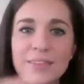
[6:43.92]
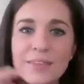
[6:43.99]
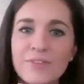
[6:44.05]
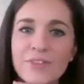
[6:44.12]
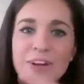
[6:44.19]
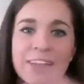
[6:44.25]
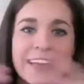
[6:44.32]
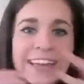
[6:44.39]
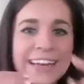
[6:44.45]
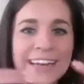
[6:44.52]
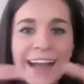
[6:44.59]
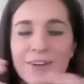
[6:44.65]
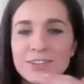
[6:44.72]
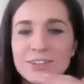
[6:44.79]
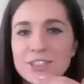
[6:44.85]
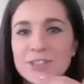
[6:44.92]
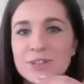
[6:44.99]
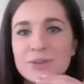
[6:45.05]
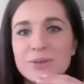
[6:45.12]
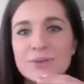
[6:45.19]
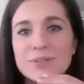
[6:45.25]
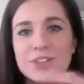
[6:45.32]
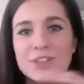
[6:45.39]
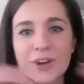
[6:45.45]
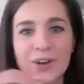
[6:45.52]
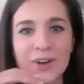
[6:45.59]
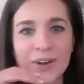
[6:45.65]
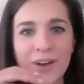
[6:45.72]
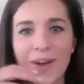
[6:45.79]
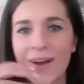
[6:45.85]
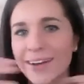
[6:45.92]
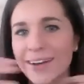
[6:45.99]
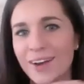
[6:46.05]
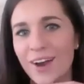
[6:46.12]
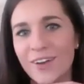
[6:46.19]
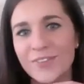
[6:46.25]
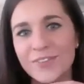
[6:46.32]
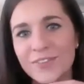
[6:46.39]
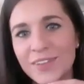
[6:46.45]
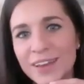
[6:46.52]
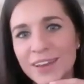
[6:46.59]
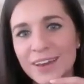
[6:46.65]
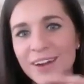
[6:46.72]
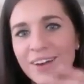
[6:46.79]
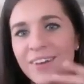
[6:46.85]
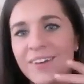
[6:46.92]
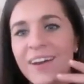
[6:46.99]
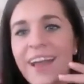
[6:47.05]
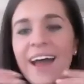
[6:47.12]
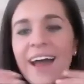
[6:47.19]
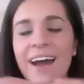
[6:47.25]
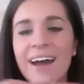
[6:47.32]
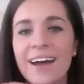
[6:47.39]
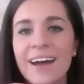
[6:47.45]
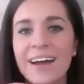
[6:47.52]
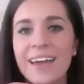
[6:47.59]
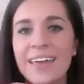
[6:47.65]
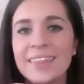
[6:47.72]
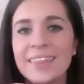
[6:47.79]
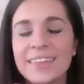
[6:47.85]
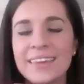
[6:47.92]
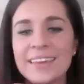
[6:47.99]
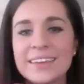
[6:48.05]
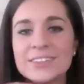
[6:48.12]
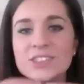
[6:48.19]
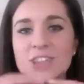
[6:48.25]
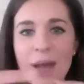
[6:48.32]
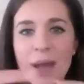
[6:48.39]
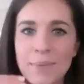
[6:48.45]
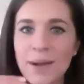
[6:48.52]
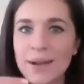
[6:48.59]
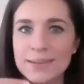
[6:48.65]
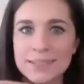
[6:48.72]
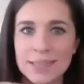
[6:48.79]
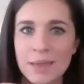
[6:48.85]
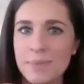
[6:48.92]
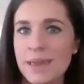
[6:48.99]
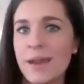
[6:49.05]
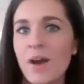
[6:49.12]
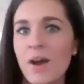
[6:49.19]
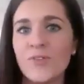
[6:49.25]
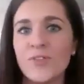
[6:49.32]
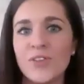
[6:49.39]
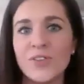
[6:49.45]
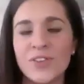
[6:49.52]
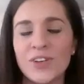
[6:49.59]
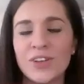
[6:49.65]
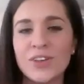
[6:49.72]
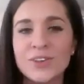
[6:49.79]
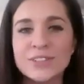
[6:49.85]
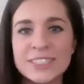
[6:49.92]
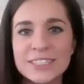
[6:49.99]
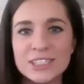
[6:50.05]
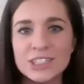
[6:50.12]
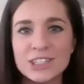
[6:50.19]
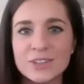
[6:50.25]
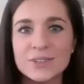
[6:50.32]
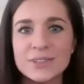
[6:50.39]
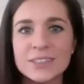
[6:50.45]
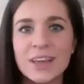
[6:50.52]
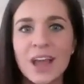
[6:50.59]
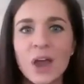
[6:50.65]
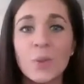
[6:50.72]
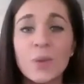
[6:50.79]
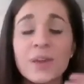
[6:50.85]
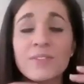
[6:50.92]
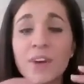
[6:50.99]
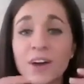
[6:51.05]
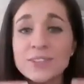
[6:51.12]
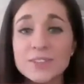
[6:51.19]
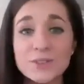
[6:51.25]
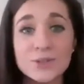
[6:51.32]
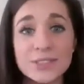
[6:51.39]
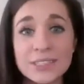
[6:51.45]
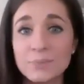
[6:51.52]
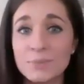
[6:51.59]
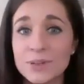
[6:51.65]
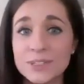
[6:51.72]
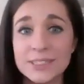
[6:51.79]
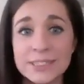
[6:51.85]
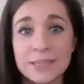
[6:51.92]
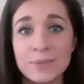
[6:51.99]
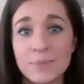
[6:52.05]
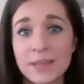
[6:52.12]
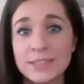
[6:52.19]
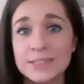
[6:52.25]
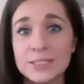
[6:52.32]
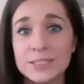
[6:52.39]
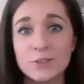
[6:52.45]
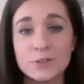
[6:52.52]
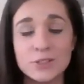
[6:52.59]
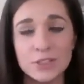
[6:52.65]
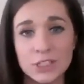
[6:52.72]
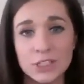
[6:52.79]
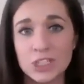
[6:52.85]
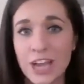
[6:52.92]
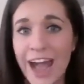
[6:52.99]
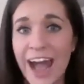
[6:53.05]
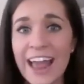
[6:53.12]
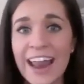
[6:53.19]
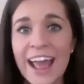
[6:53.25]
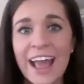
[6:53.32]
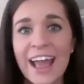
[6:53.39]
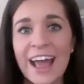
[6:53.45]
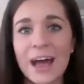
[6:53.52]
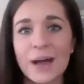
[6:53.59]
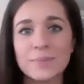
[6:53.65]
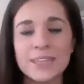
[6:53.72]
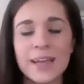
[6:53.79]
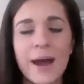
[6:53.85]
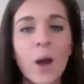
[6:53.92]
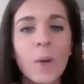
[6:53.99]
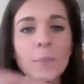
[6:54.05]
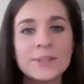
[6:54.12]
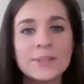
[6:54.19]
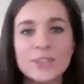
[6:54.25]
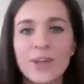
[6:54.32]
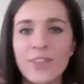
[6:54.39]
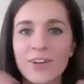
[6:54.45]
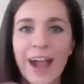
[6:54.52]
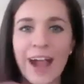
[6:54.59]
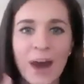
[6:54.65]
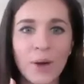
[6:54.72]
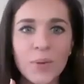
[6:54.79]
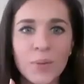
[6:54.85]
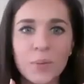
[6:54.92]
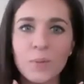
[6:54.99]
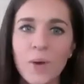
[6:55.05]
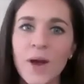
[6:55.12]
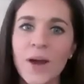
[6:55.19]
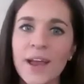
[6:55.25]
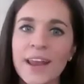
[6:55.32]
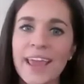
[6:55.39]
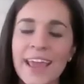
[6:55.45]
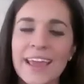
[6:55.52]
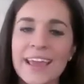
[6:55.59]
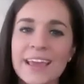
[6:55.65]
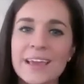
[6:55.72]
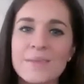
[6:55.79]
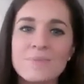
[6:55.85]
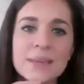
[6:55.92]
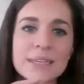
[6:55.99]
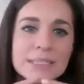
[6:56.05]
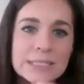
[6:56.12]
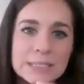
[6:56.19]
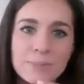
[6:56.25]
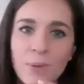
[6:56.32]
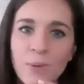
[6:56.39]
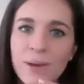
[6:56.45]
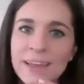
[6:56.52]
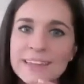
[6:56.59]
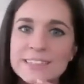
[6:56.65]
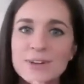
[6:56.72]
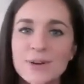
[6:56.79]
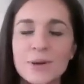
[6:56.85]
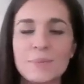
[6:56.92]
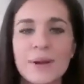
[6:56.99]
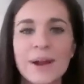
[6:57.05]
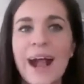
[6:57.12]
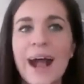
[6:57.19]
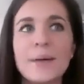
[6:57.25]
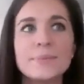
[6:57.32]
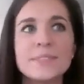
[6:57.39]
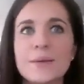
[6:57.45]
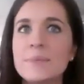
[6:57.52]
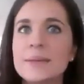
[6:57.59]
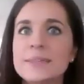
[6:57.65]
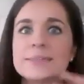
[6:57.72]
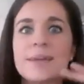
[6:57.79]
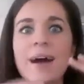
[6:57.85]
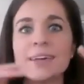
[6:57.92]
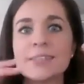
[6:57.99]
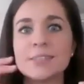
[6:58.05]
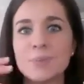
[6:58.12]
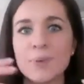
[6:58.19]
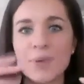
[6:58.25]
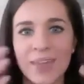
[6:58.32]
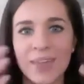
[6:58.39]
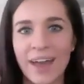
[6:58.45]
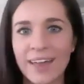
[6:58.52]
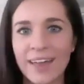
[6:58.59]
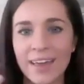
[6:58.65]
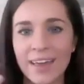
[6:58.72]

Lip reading: forgetting how to turn on and off video. The chat box can be helpful for those issues. We have also seen participants use the chat to help each other out on a missed point or perhaps a missed gospel that